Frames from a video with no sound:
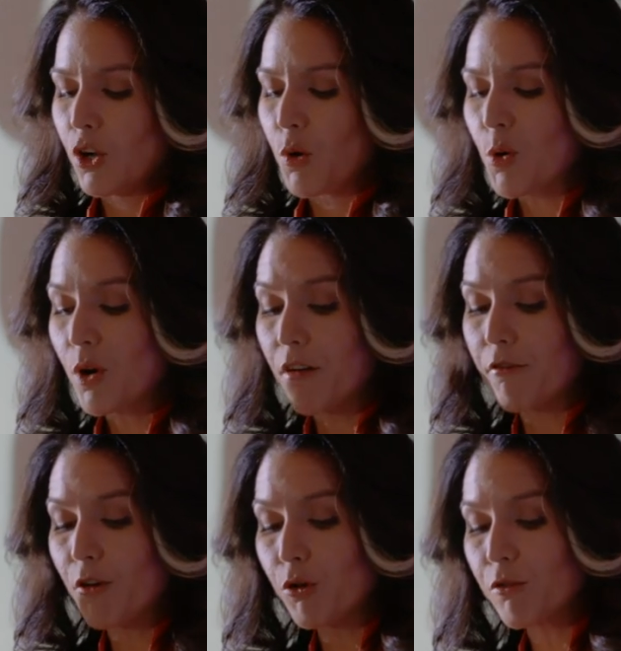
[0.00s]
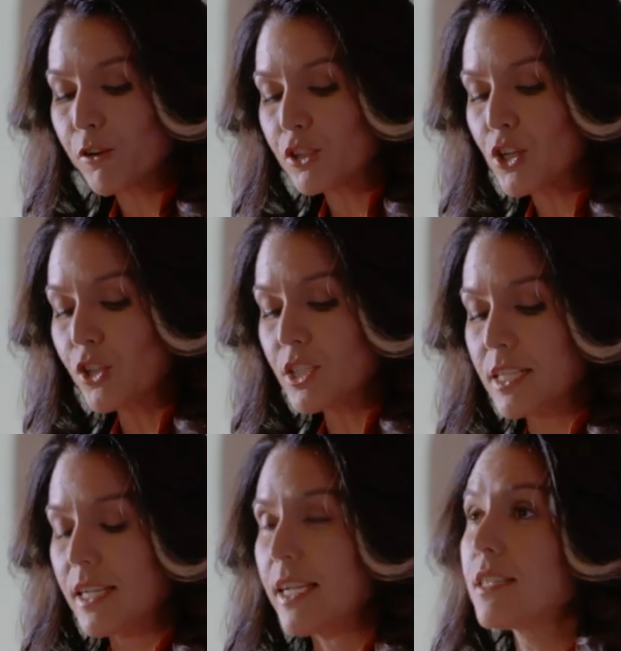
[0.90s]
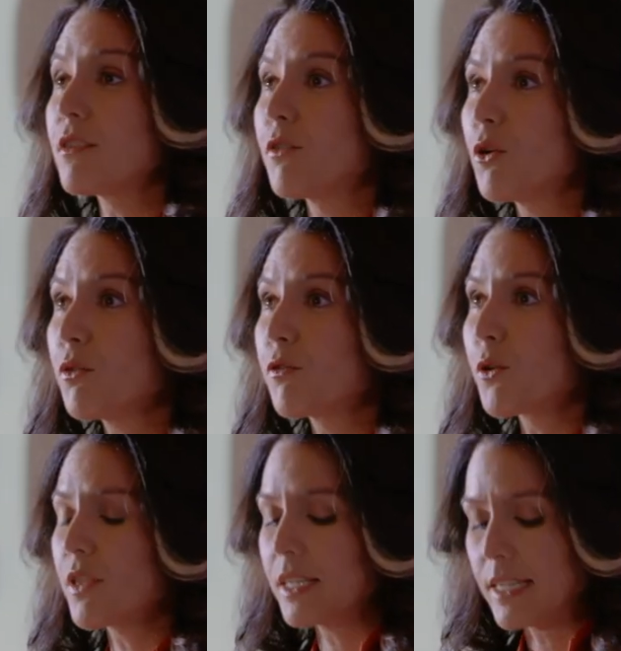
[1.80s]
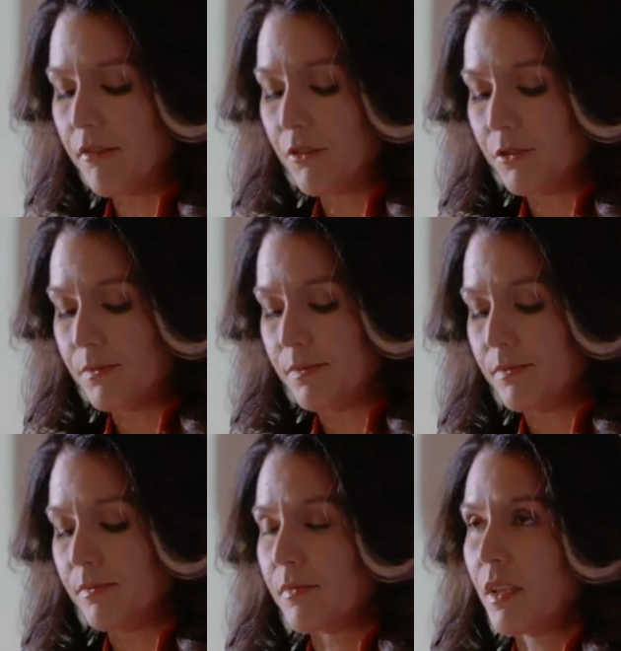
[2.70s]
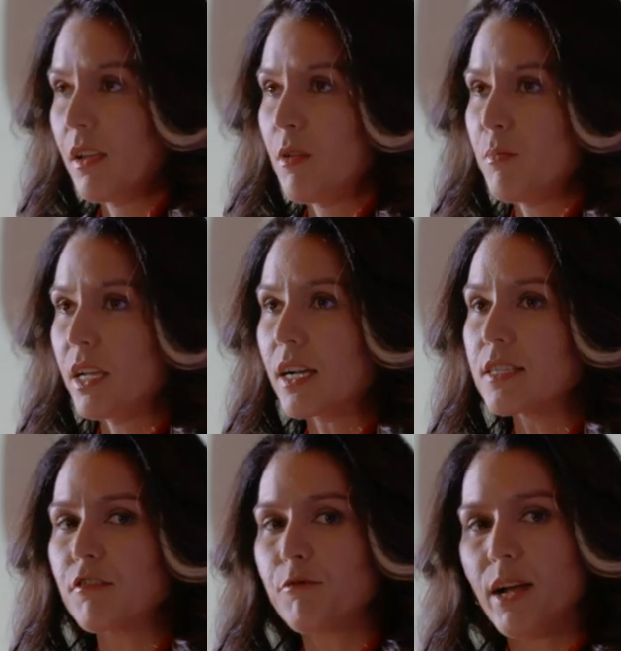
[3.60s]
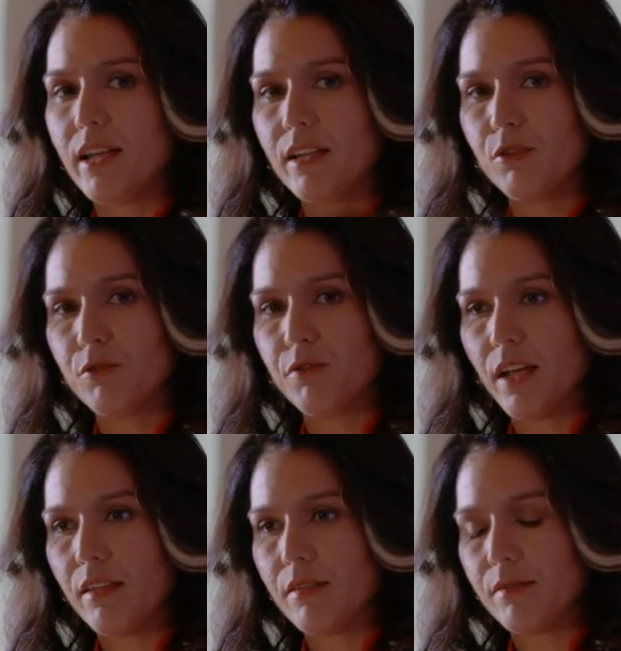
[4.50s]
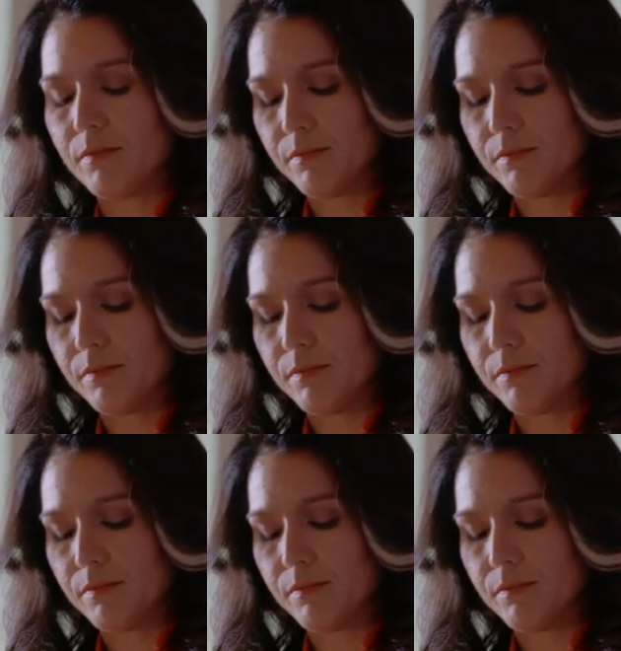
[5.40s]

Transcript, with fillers: quote, a vote for Tulsi is a vote for the devil because of my Hindu faith.